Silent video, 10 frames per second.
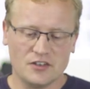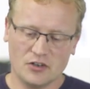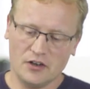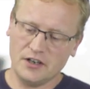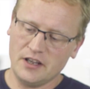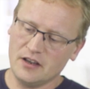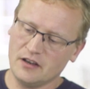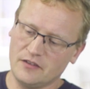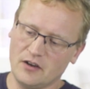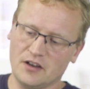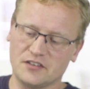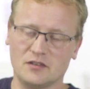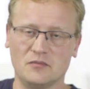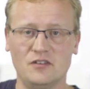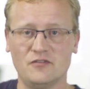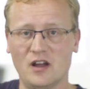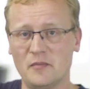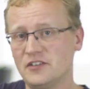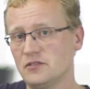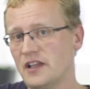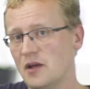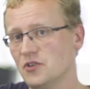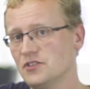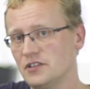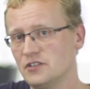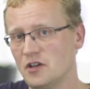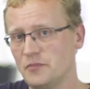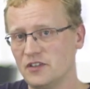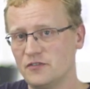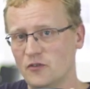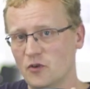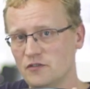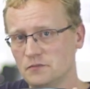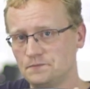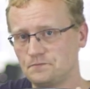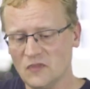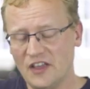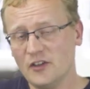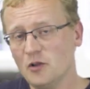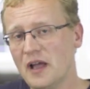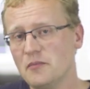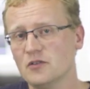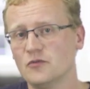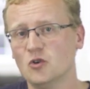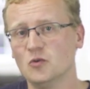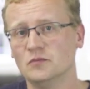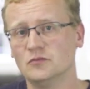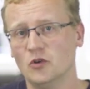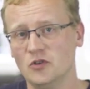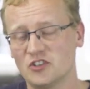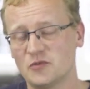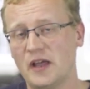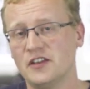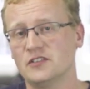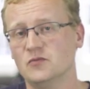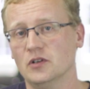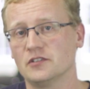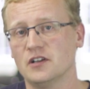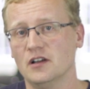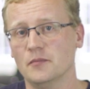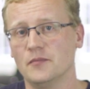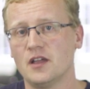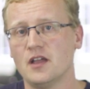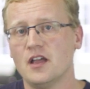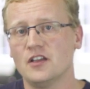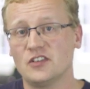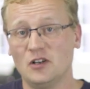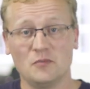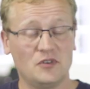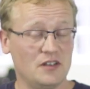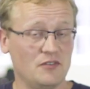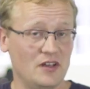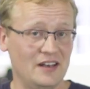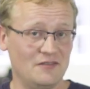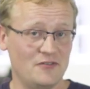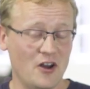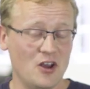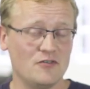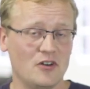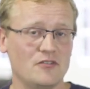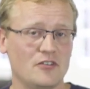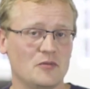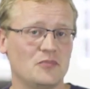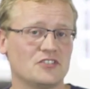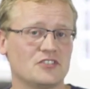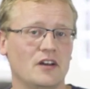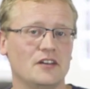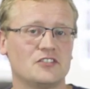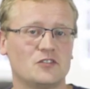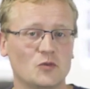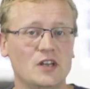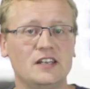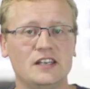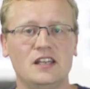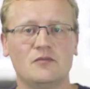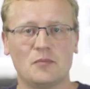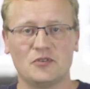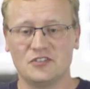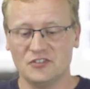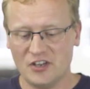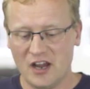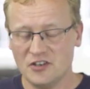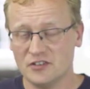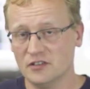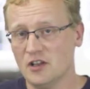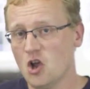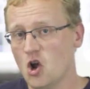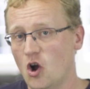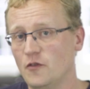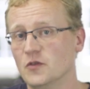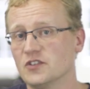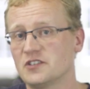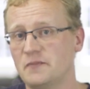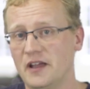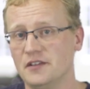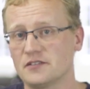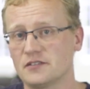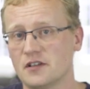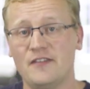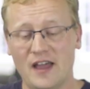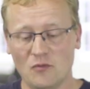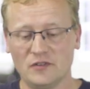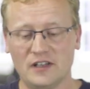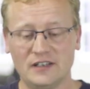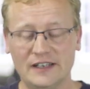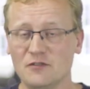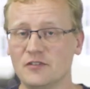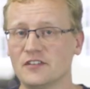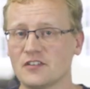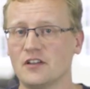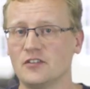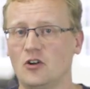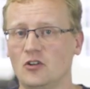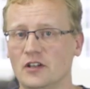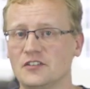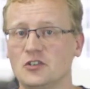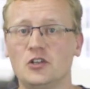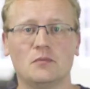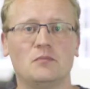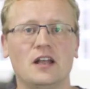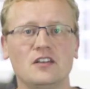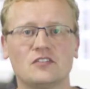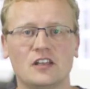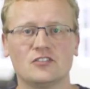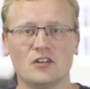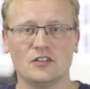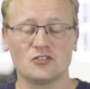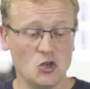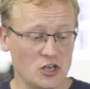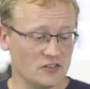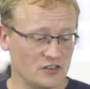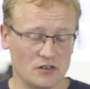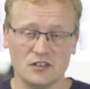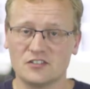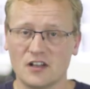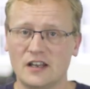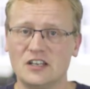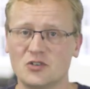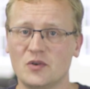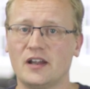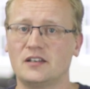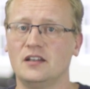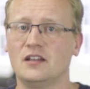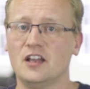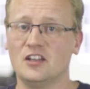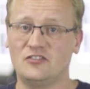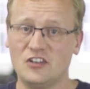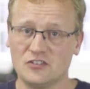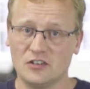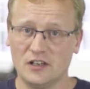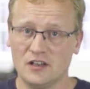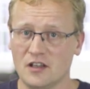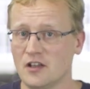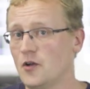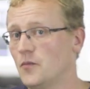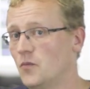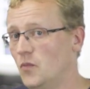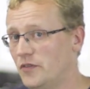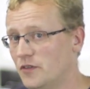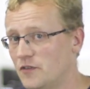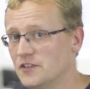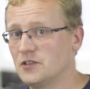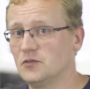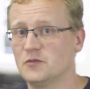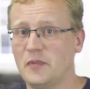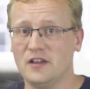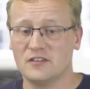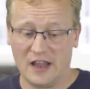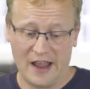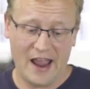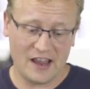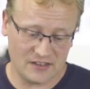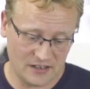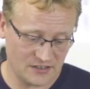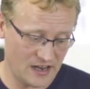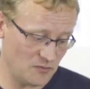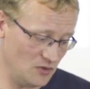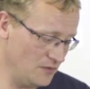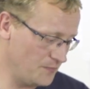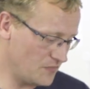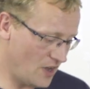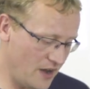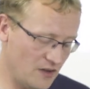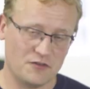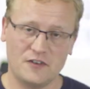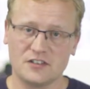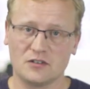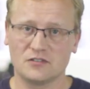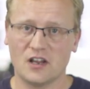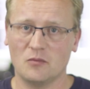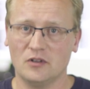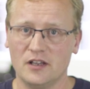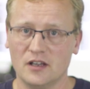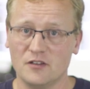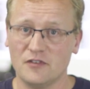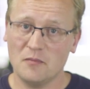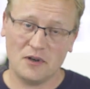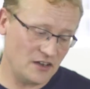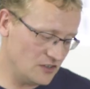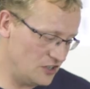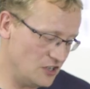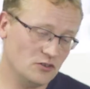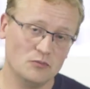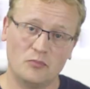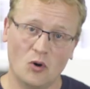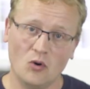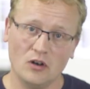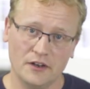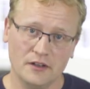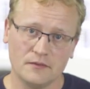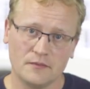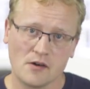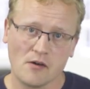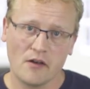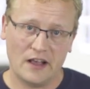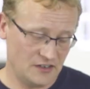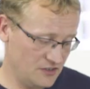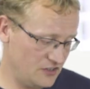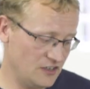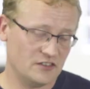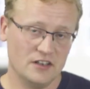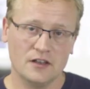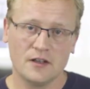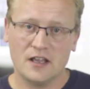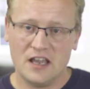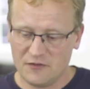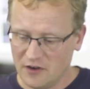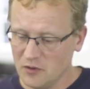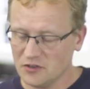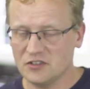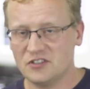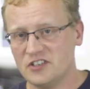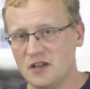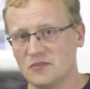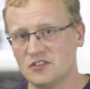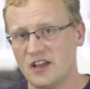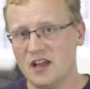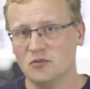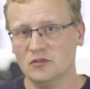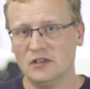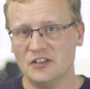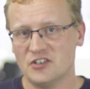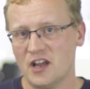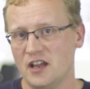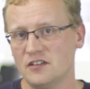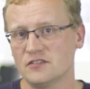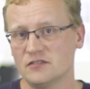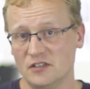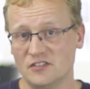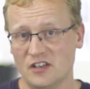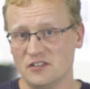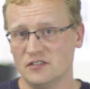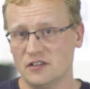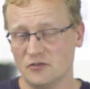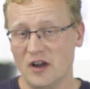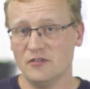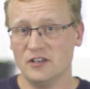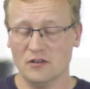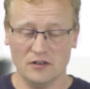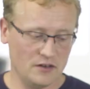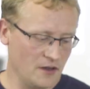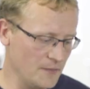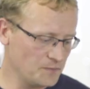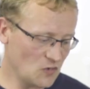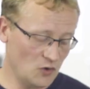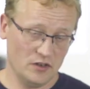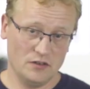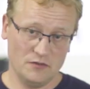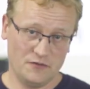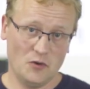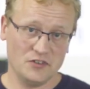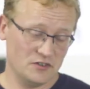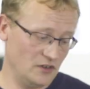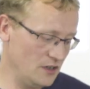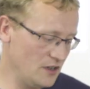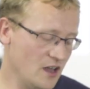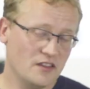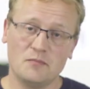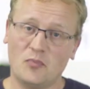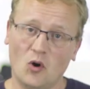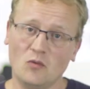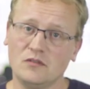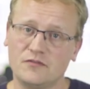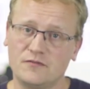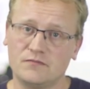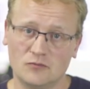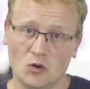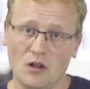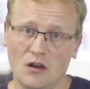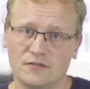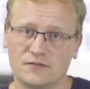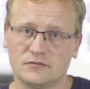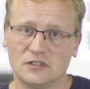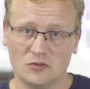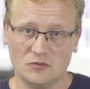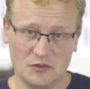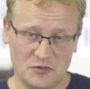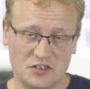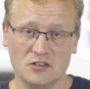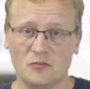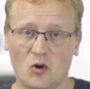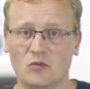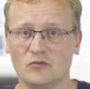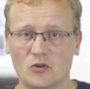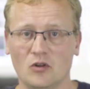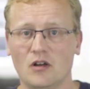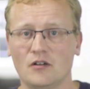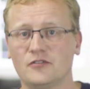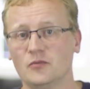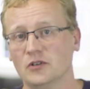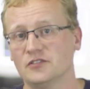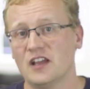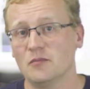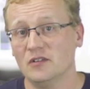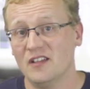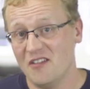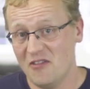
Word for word: So on it here, there are some environmental cameras at the top, there's four of them, and they'll map your room or your space in real time. So it'll give you a very, very, very precise 3D representation of your space. That will then live inside the HoloLens and you can place things on it. So you can suddenly start interacting digitally with the physical space. As an example, I have a physical table here. If I place a digital ball on it and it just sits there, if I were to tip the table and change essentially the gravity on it, or the, the forces on it, the ball would roll off. It, the digital ball would roll off the real table.